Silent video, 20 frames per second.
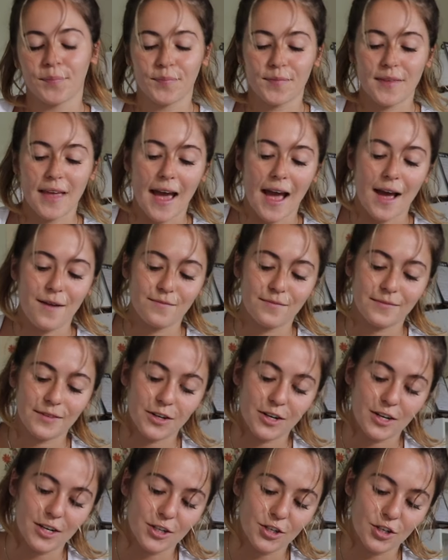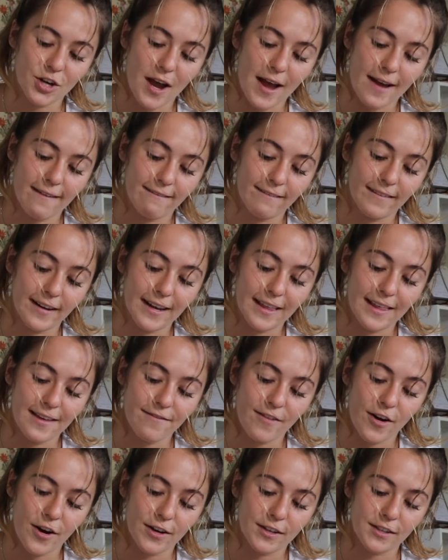yeah, I'm going to try really
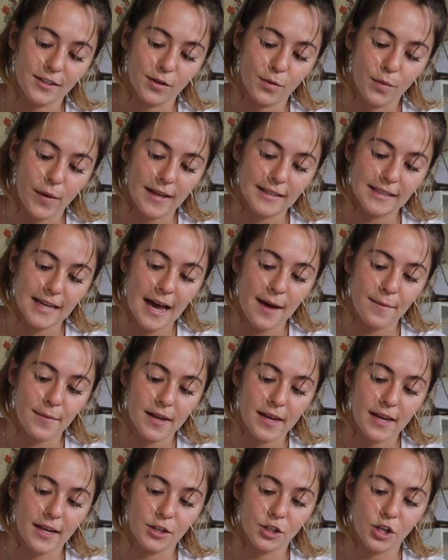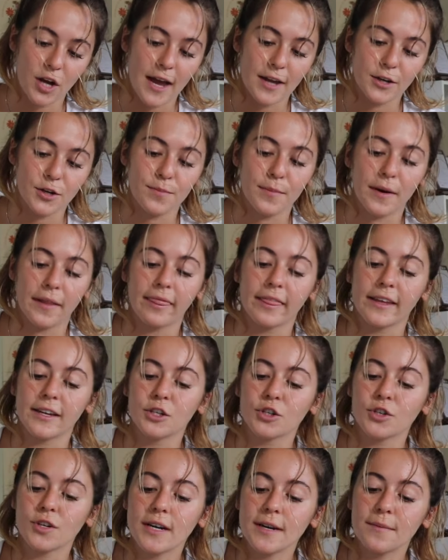focus on Where's Abby and try to do monthly
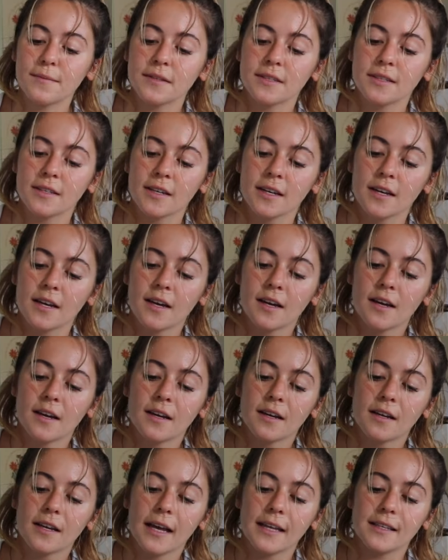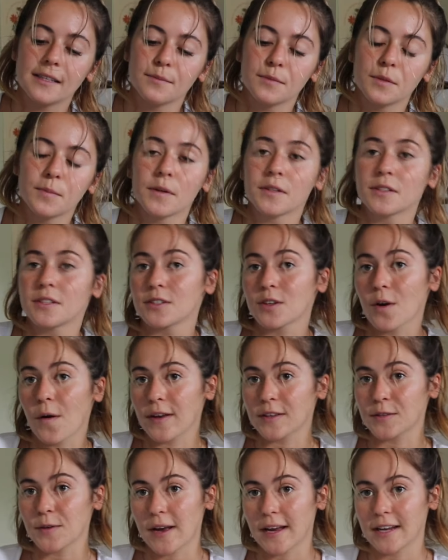trips, get some sponsors
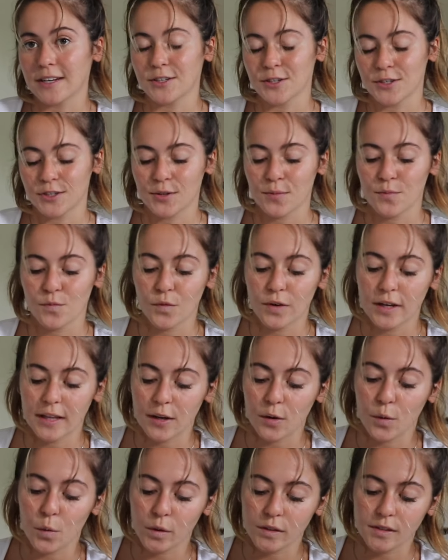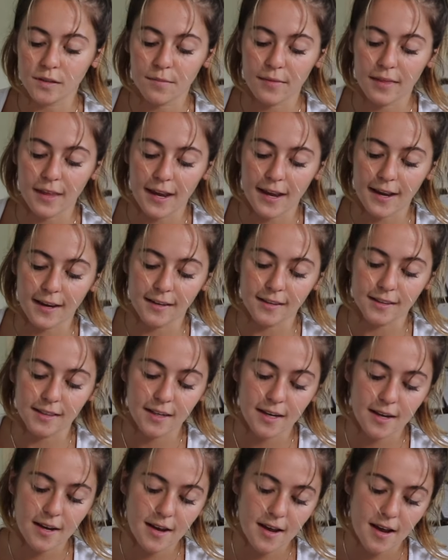going so I can do some really awesome
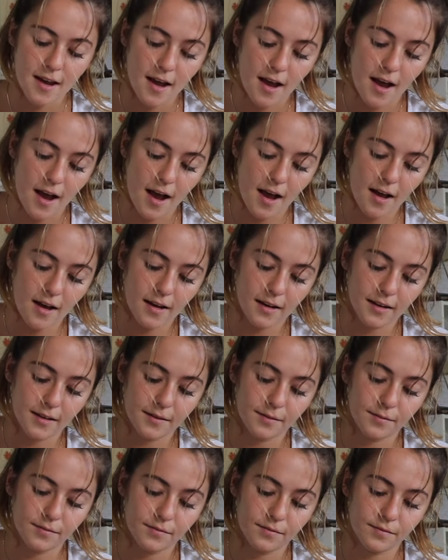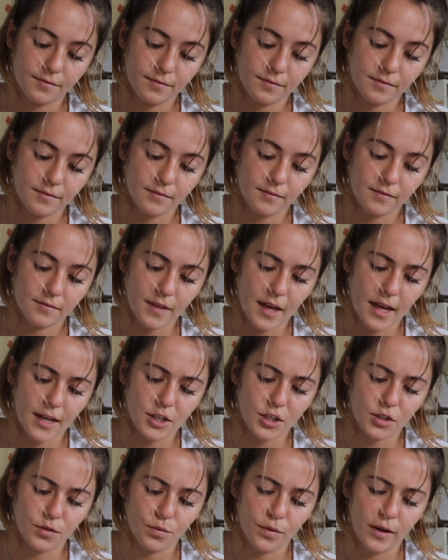things, and
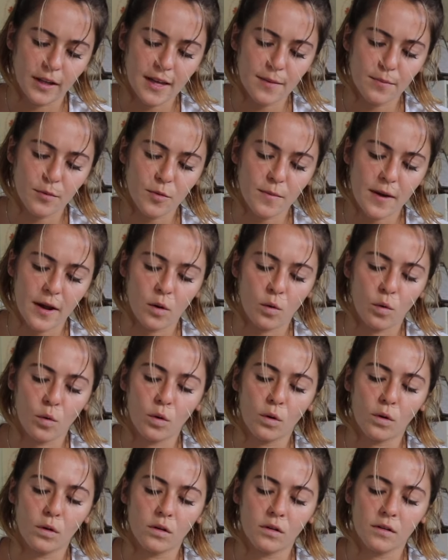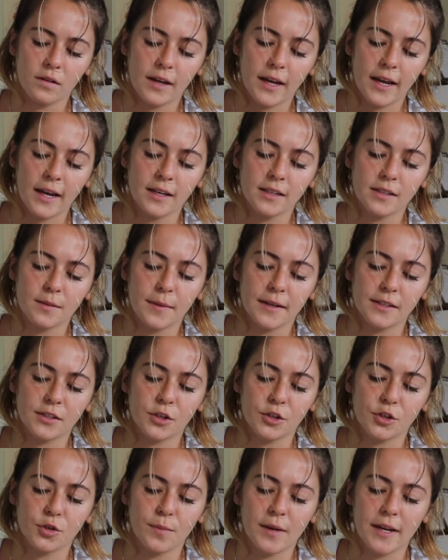just really put my all into my
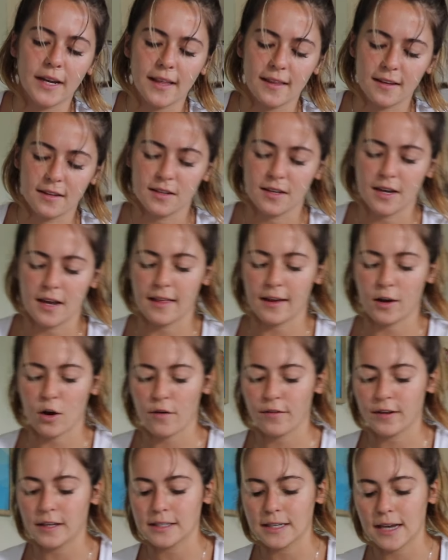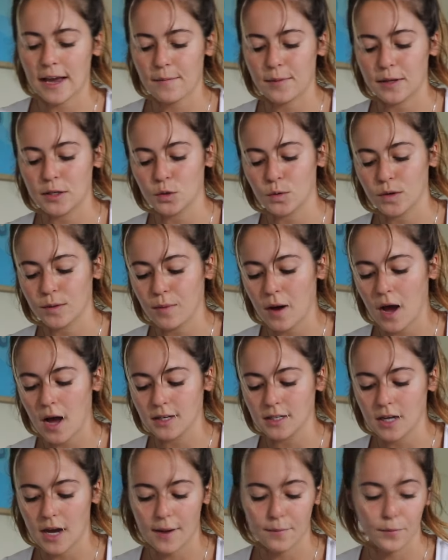social media this year. Like obviously I've been doing
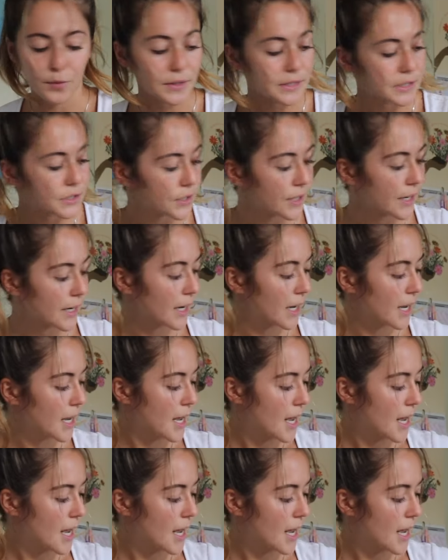part-time baristering